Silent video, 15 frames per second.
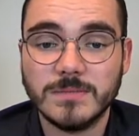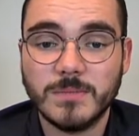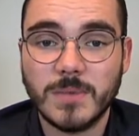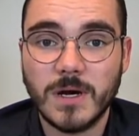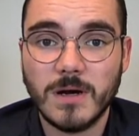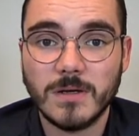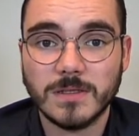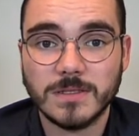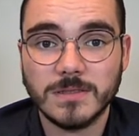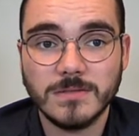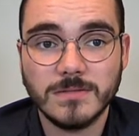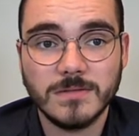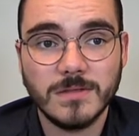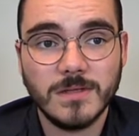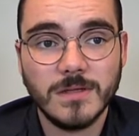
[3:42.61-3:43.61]
part.
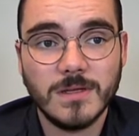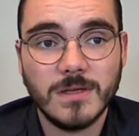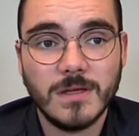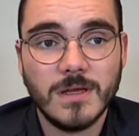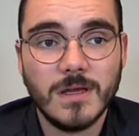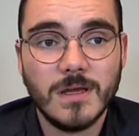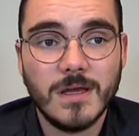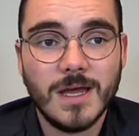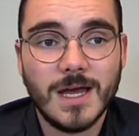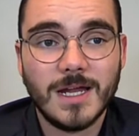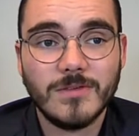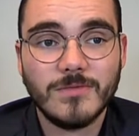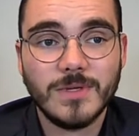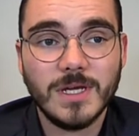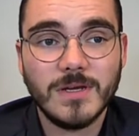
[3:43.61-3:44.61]
And
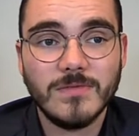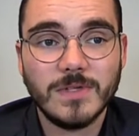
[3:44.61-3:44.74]
if we have a